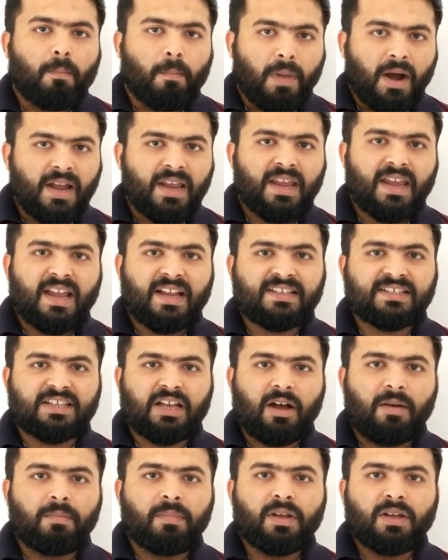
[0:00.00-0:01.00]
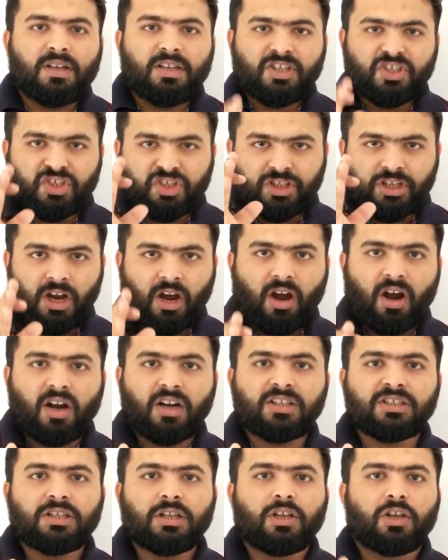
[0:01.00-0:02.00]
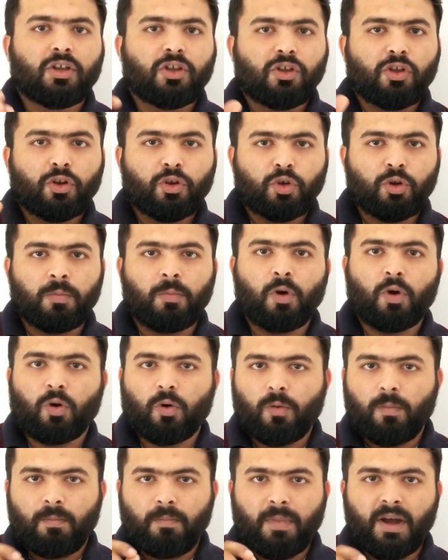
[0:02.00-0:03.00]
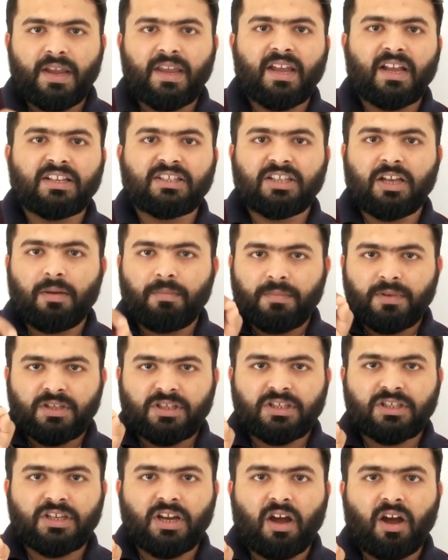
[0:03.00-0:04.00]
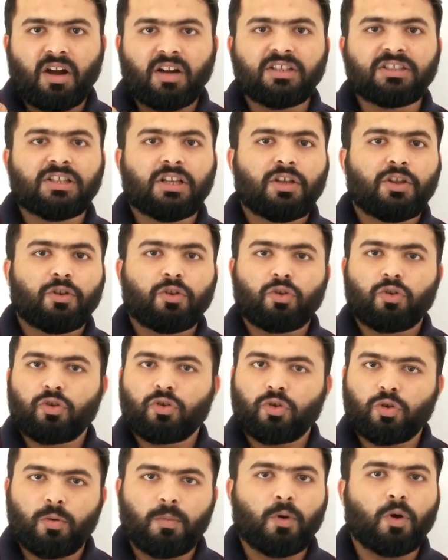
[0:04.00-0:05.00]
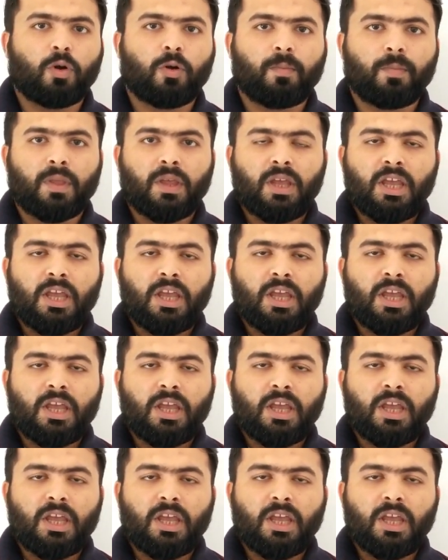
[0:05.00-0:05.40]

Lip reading: My exam starts tomorrow. My exam starts tomorrow.